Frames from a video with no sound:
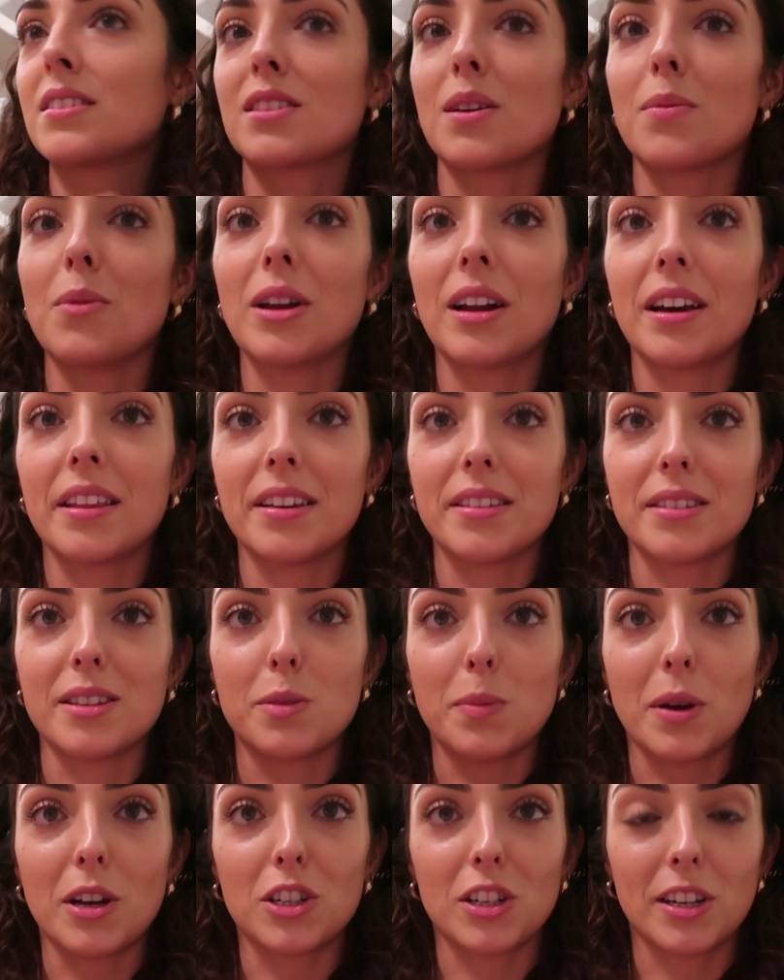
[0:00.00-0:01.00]
Somewhere like this
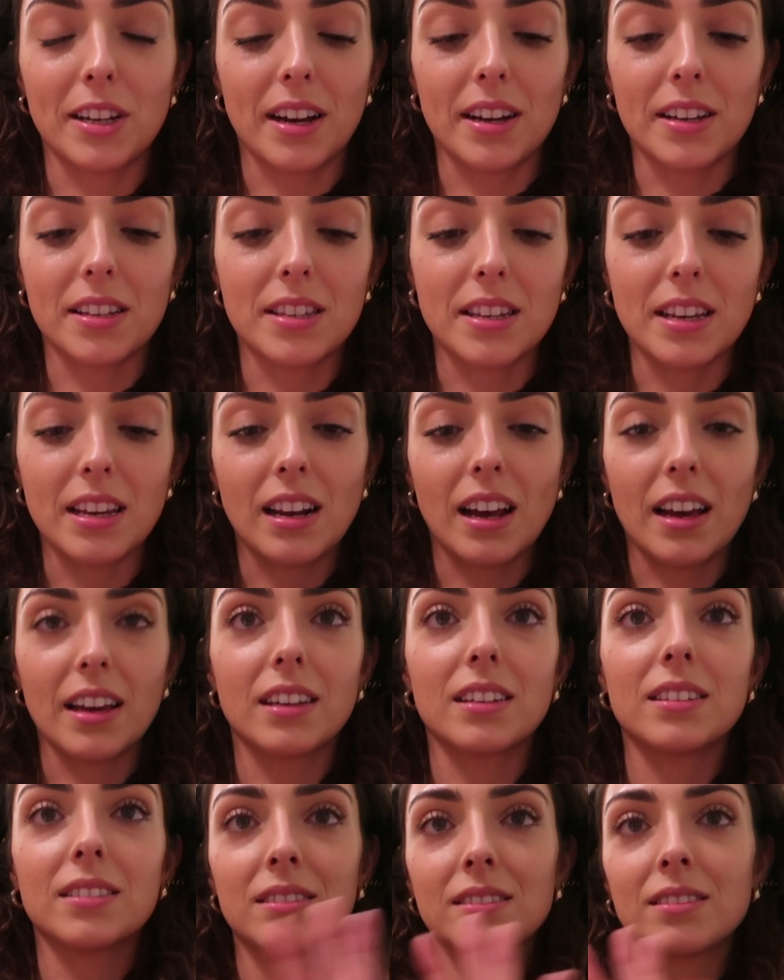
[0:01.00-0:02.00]
especially, I see
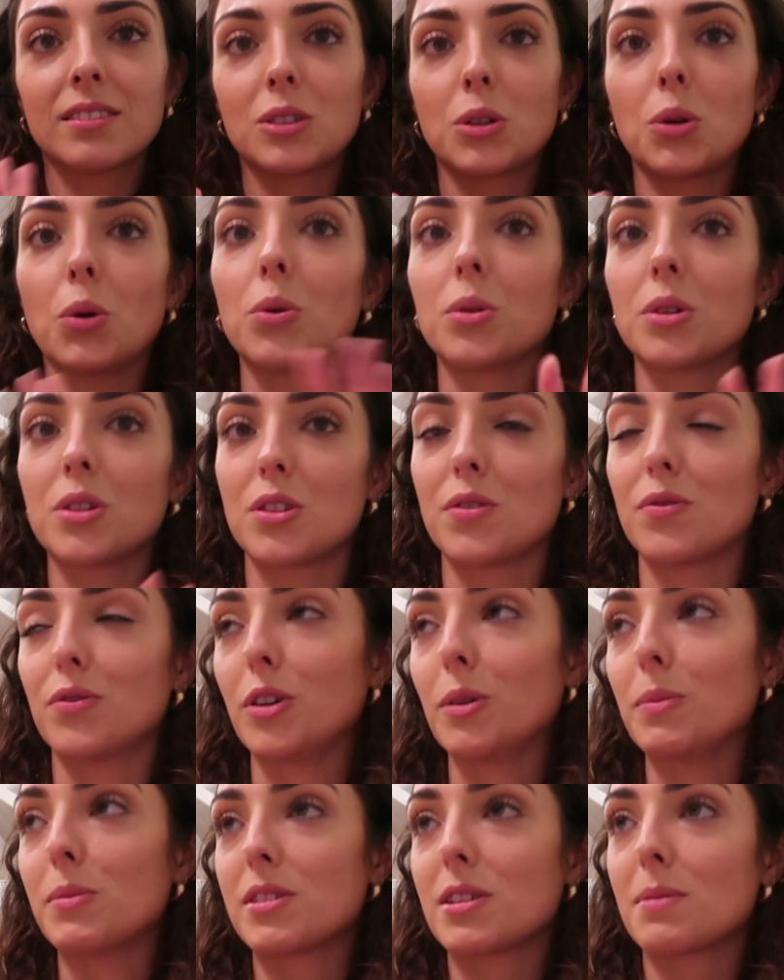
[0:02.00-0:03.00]
like corners of
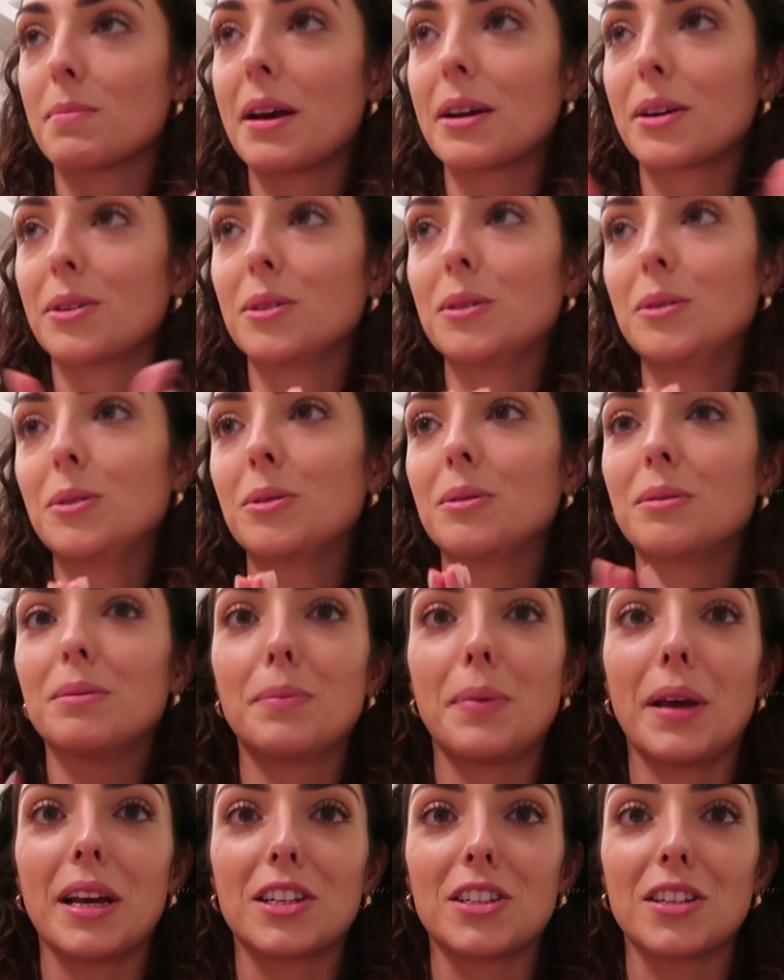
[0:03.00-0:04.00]
rooms. I'm like, oh,
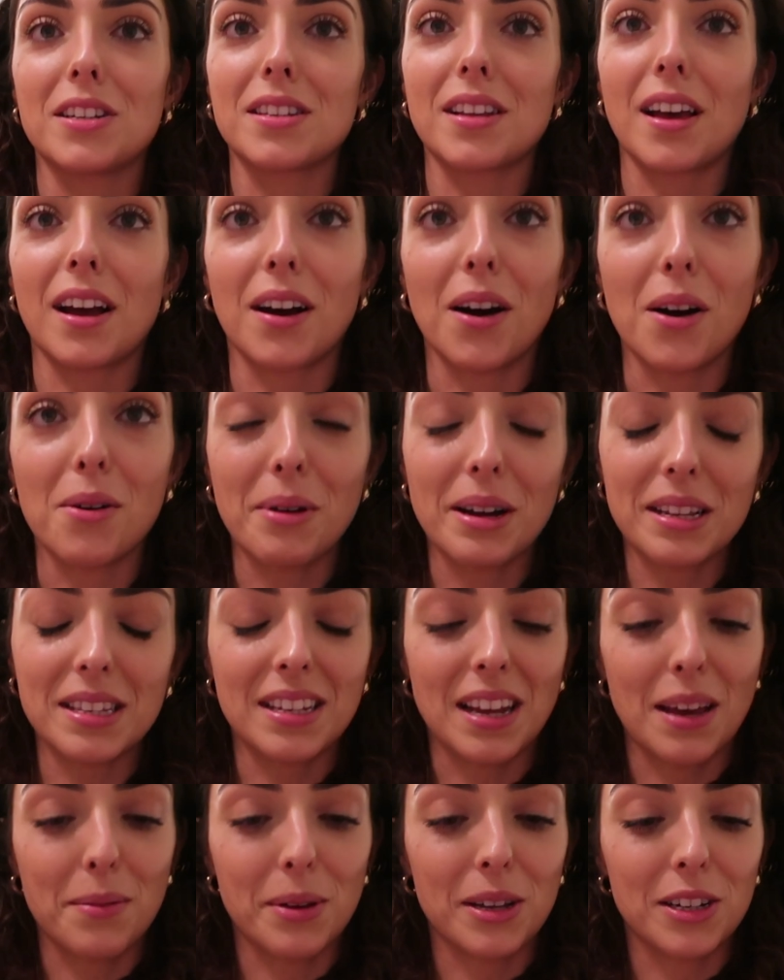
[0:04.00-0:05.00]
pictures. I can't wait to
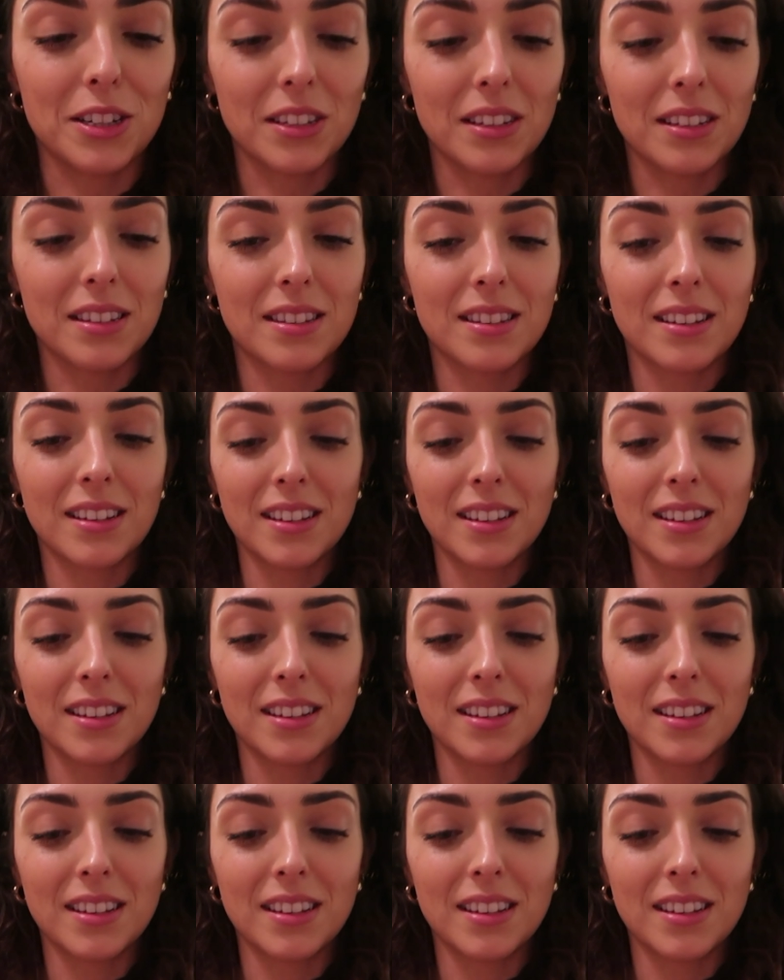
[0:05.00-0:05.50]
take pictures.